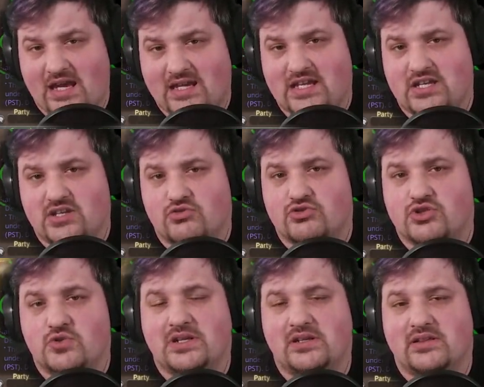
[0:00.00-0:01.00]
and in your
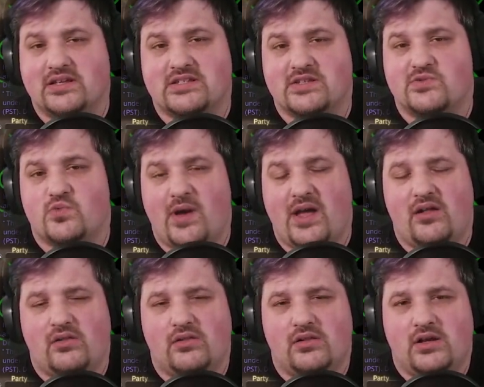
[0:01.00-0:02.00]
duty list as
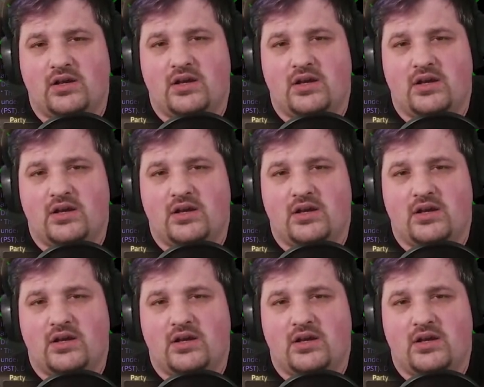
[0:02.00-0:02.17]
well.